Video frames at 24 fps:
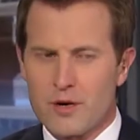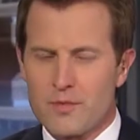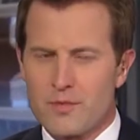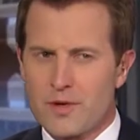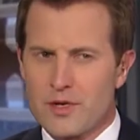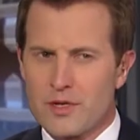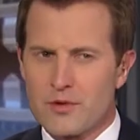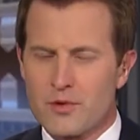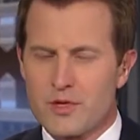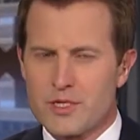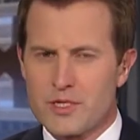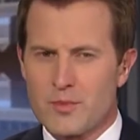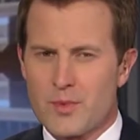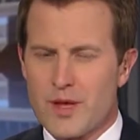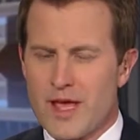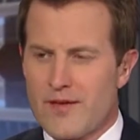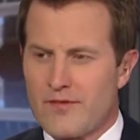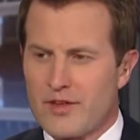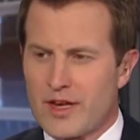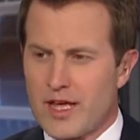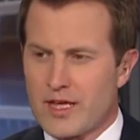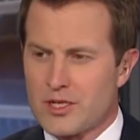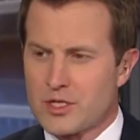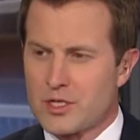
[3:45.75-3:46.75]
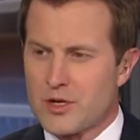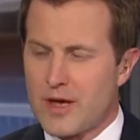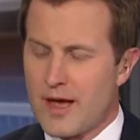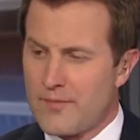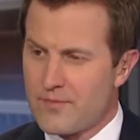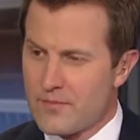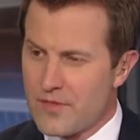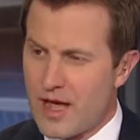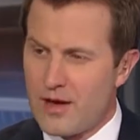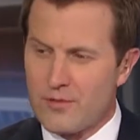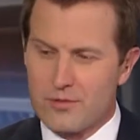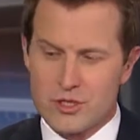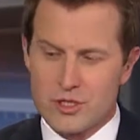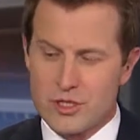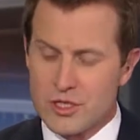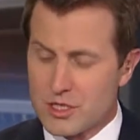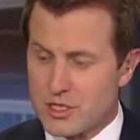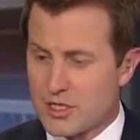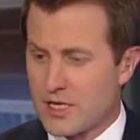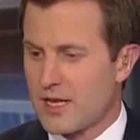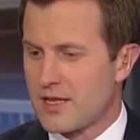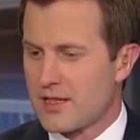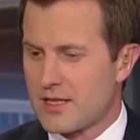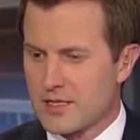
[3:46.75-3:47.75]
But the reason we haven't asked you, I think
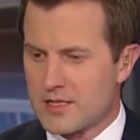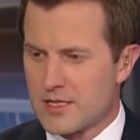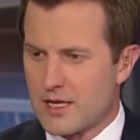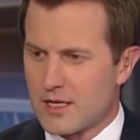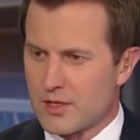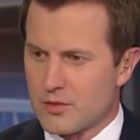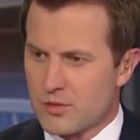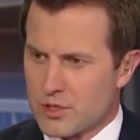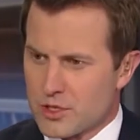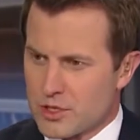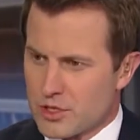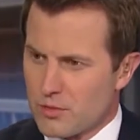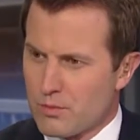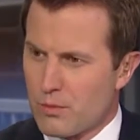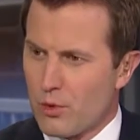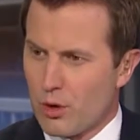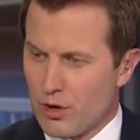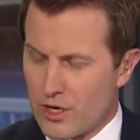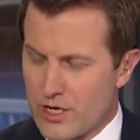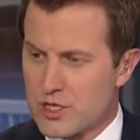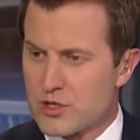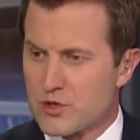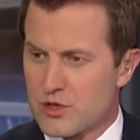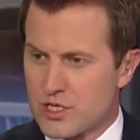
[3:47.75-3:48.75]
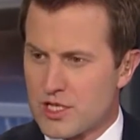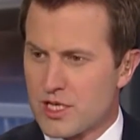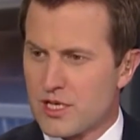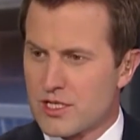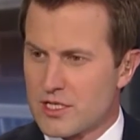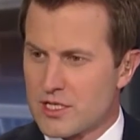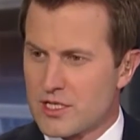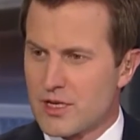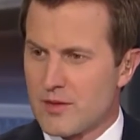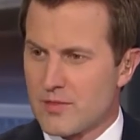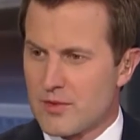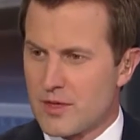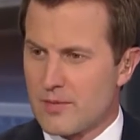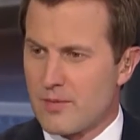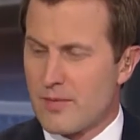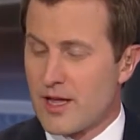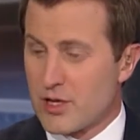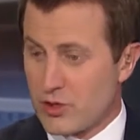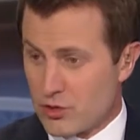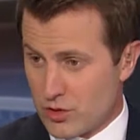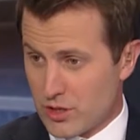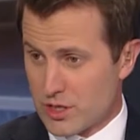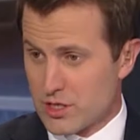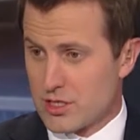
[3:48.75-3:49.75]
Dagan was too, more interested in some of the
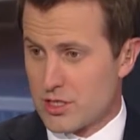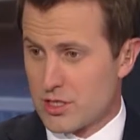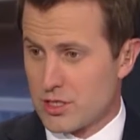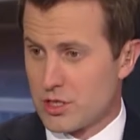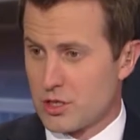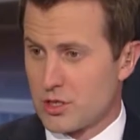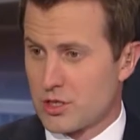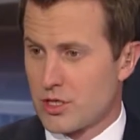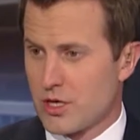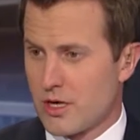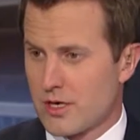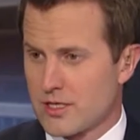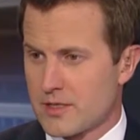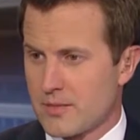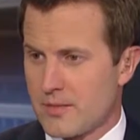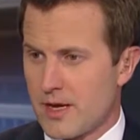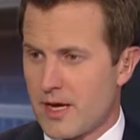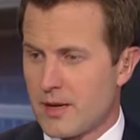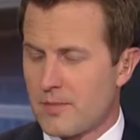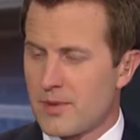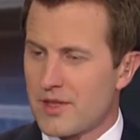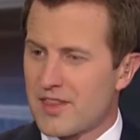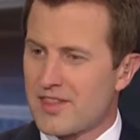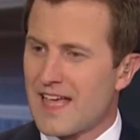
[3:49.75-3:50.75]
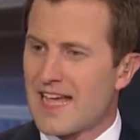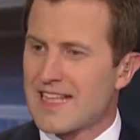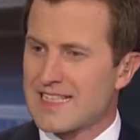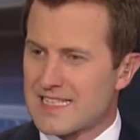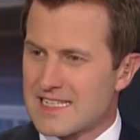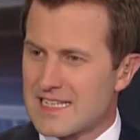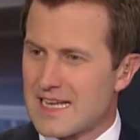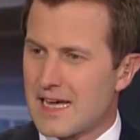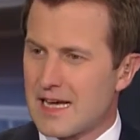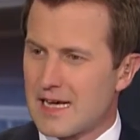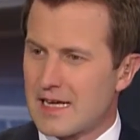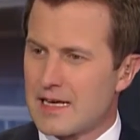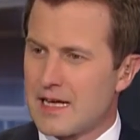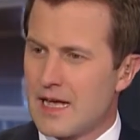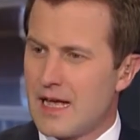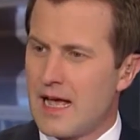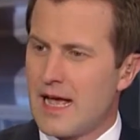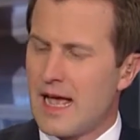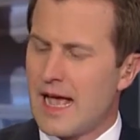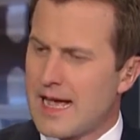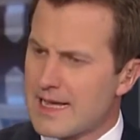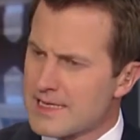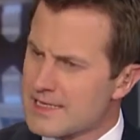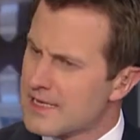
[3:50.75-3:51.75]
metrics that you talked about. But that said,
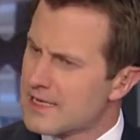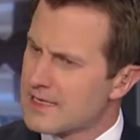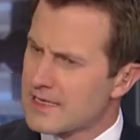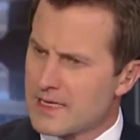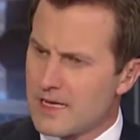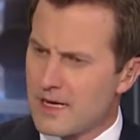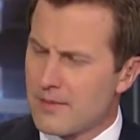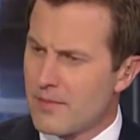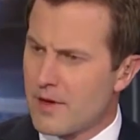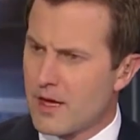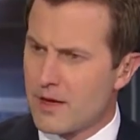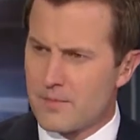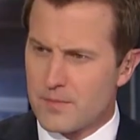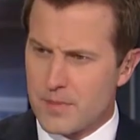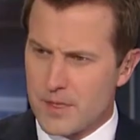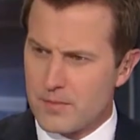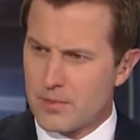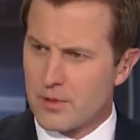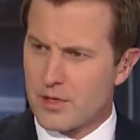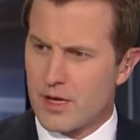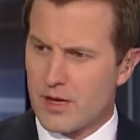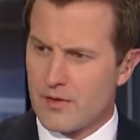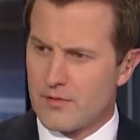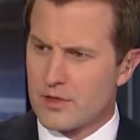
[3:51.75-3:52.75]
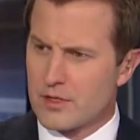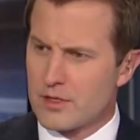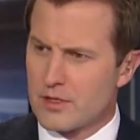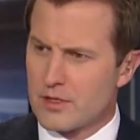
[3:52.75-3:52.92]
has that come up? People haven't...